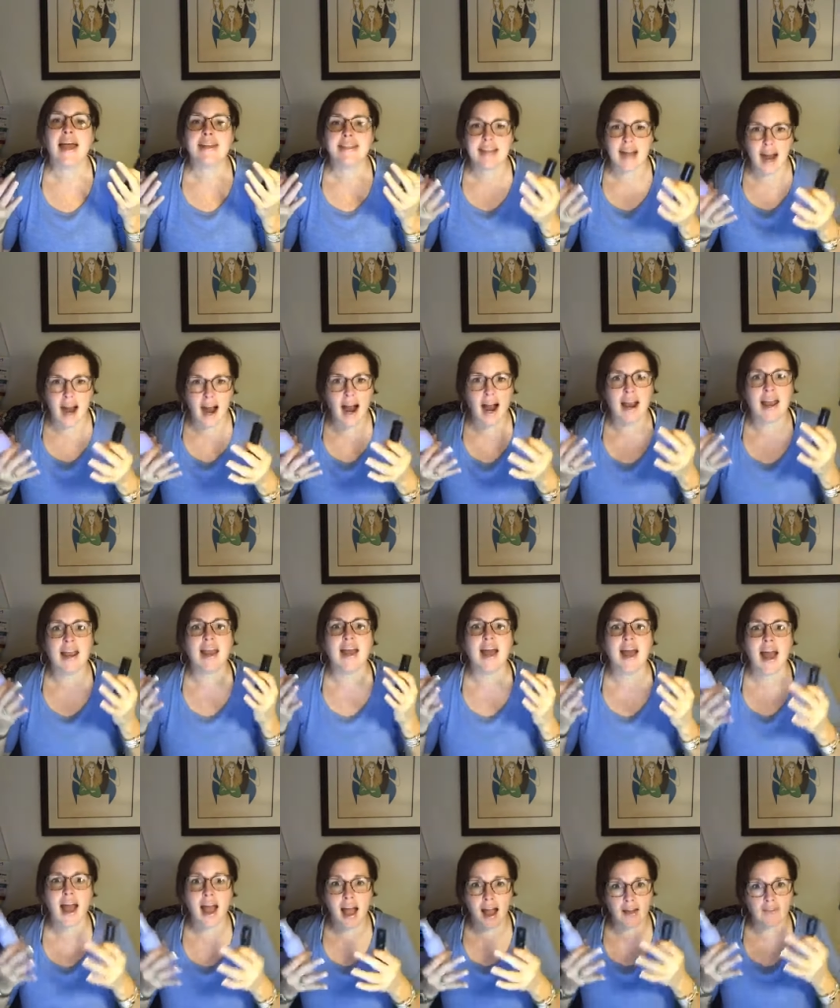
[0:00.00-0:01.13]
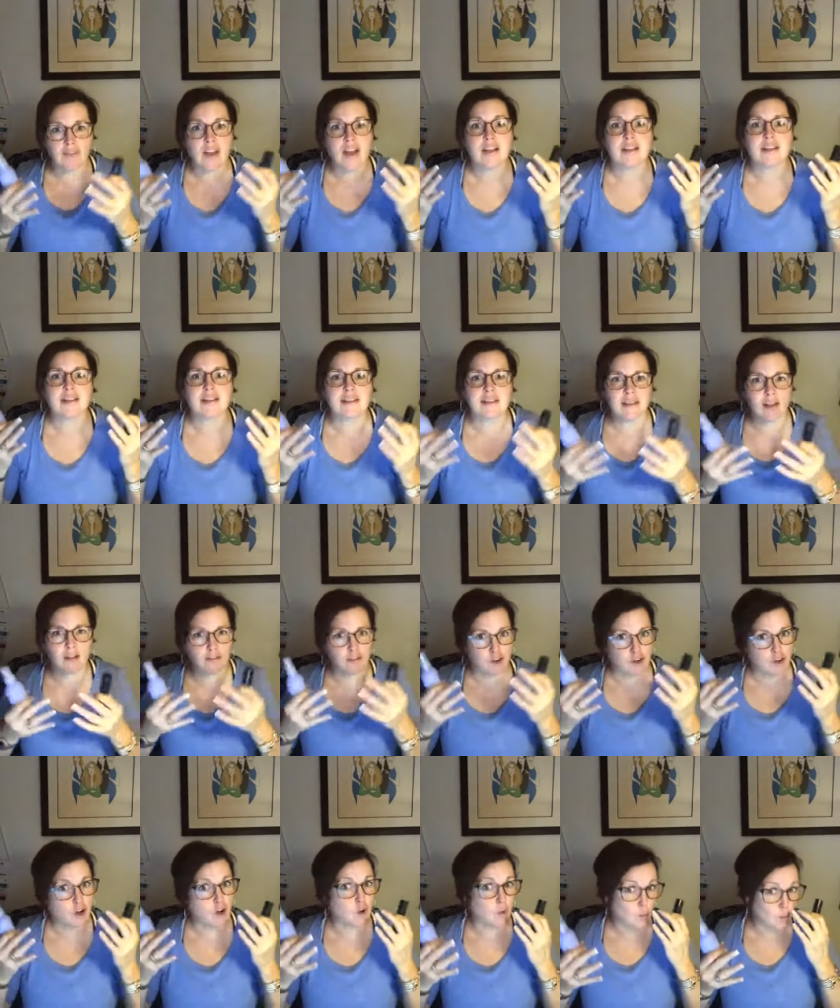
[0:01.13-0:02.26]
And I have
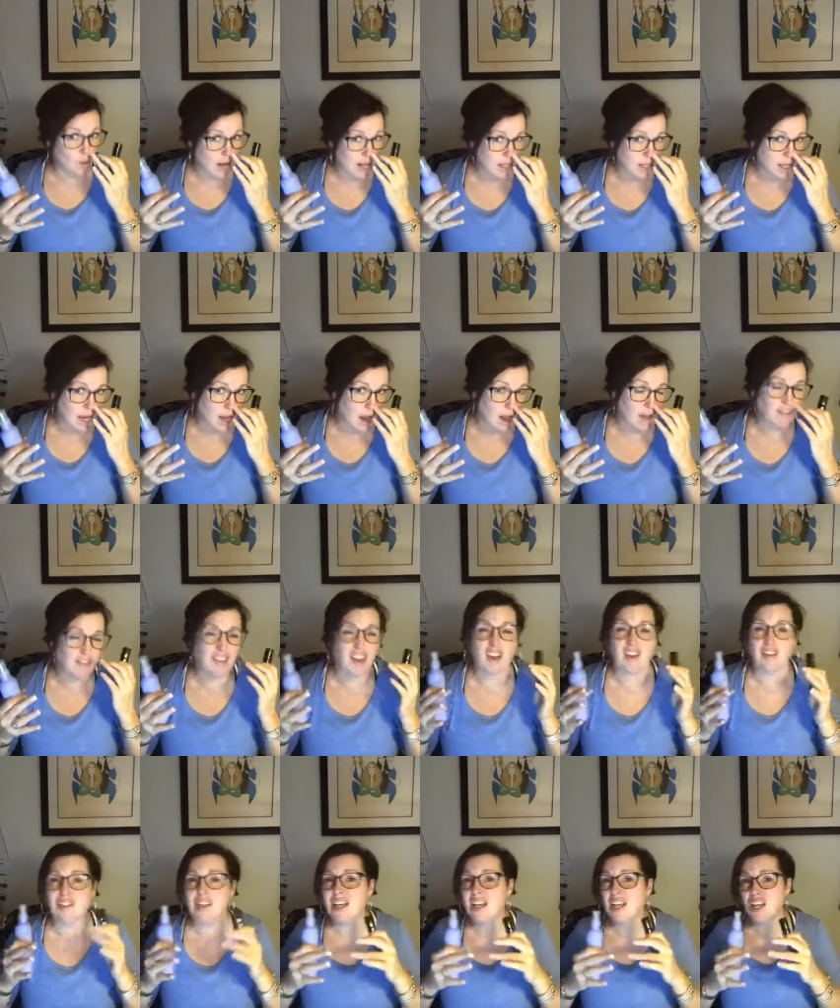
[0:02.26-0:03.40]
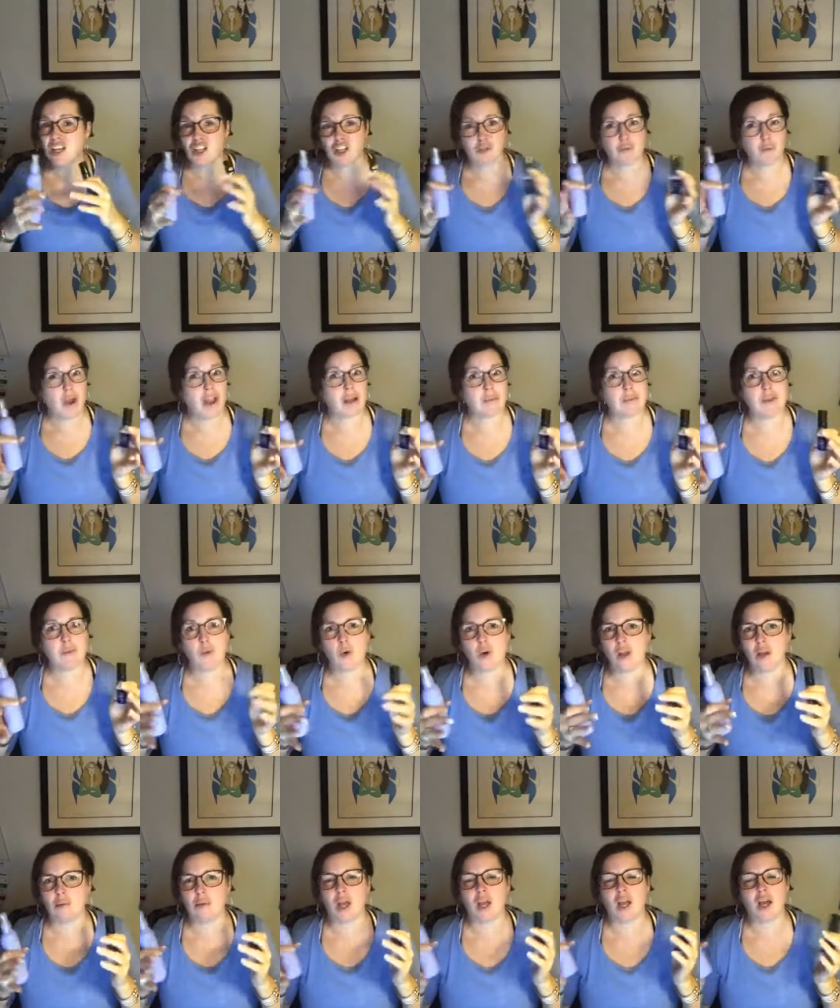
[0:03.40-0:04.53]
suffered greatly. I felt just wake up in the
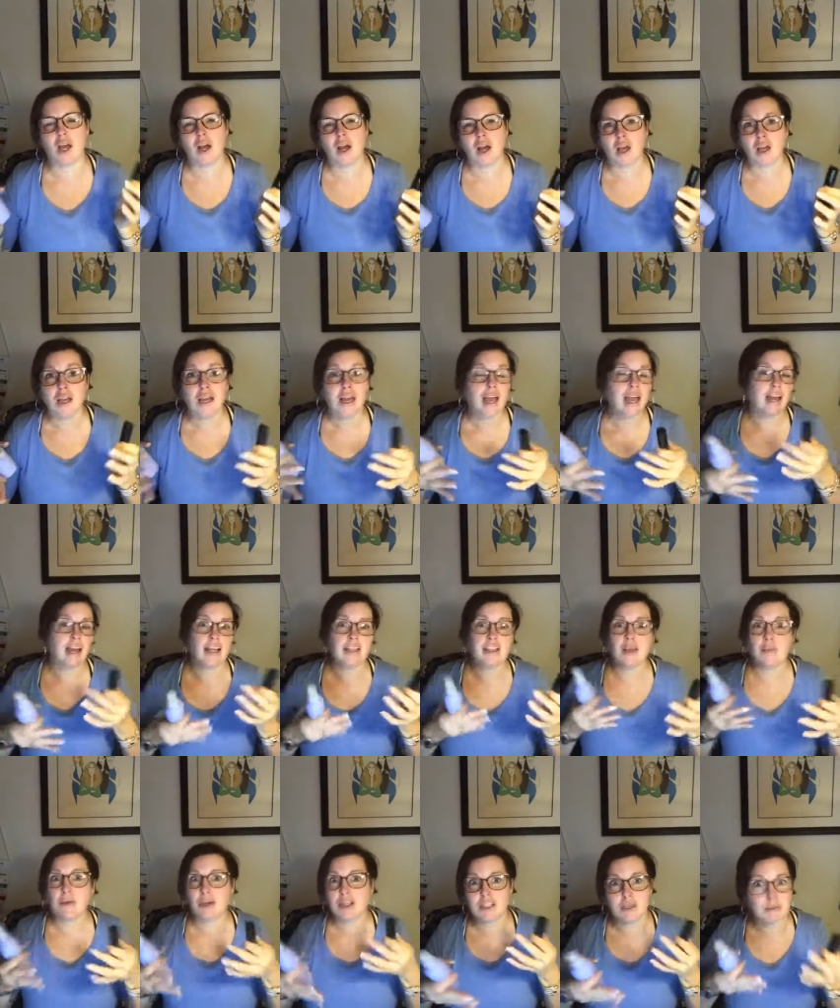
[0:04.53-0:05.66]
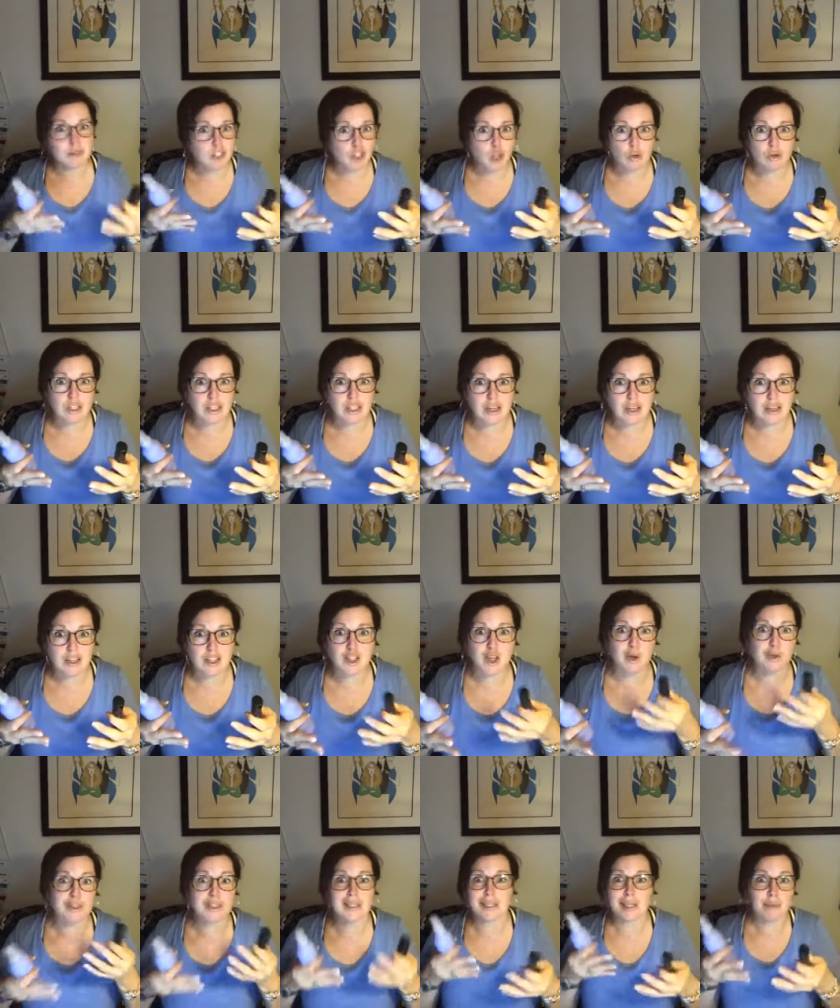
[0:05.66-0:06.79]
morning, I'm like, ugh. And I think because I'm slow sleep,
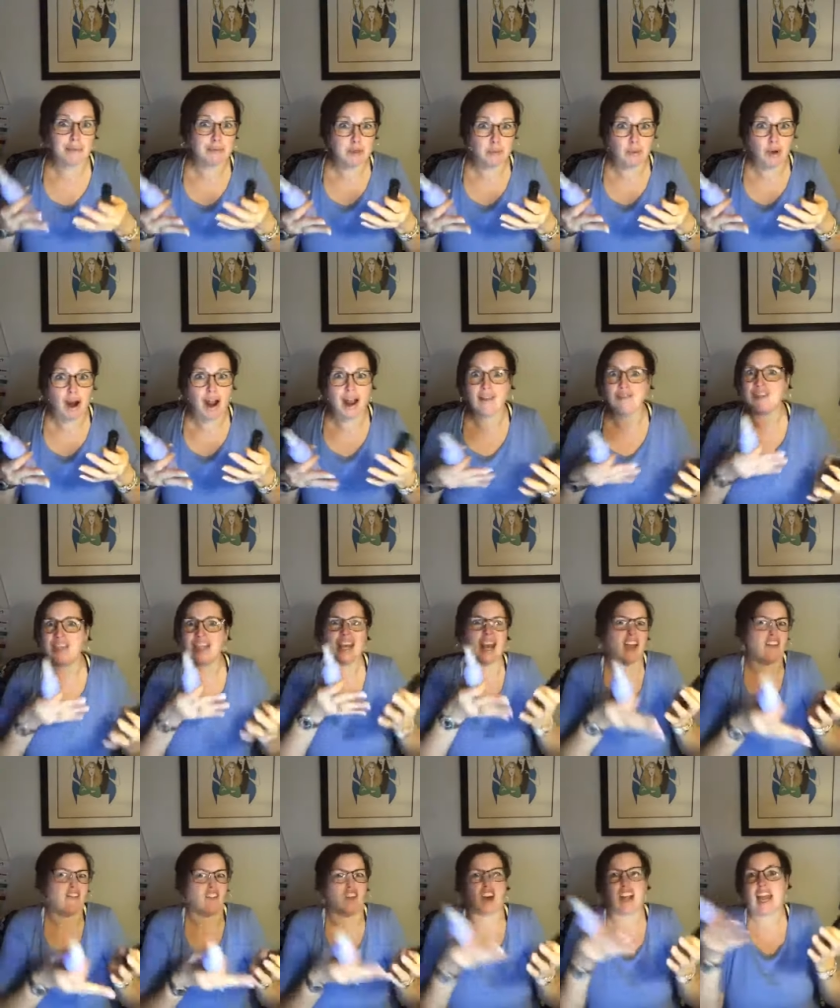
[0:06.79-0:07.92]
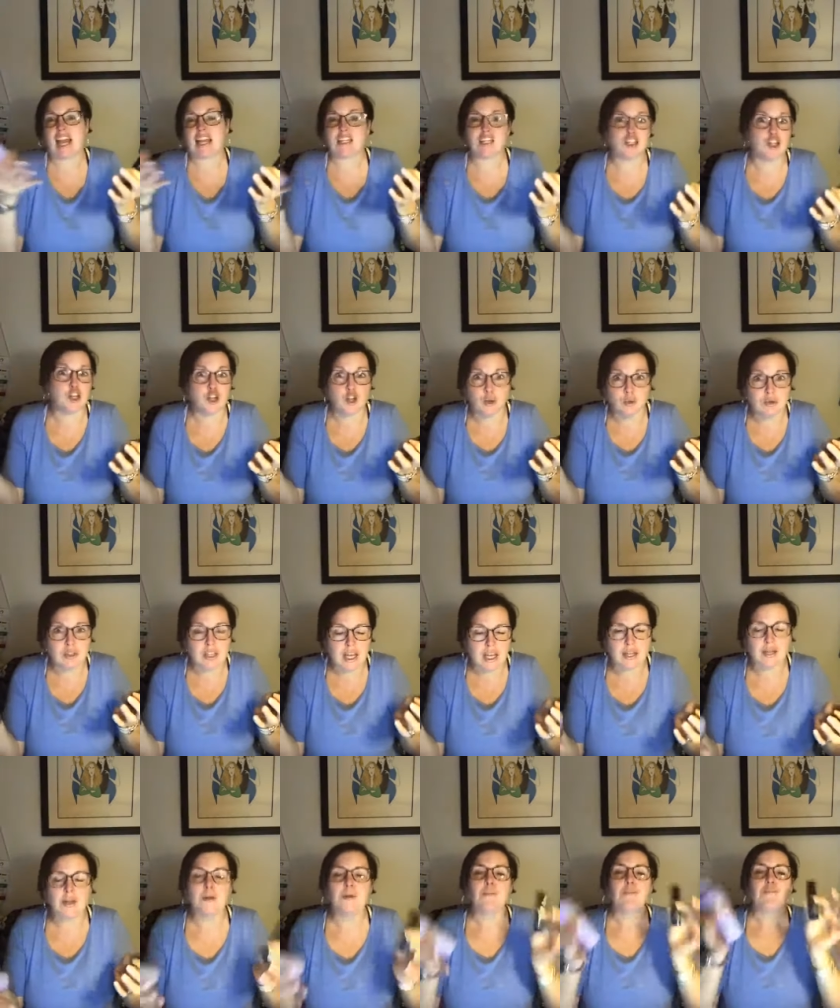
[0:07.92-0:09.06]
so sleep deprived, then I forget to use
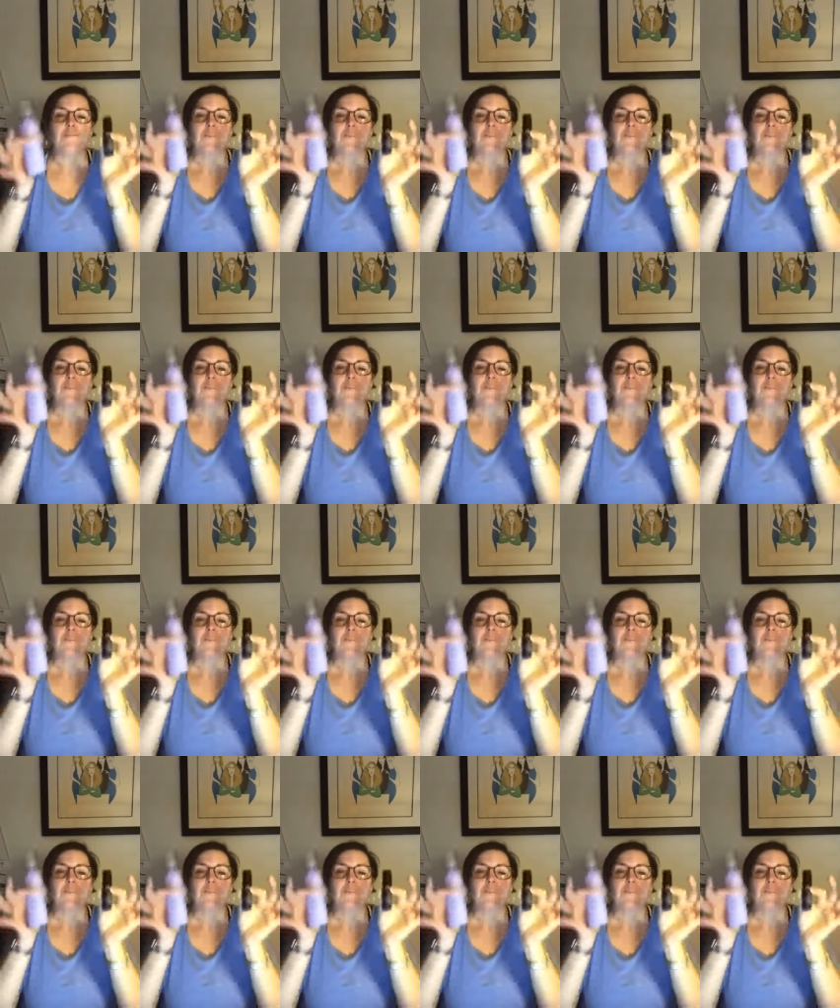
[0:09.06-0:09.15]
it.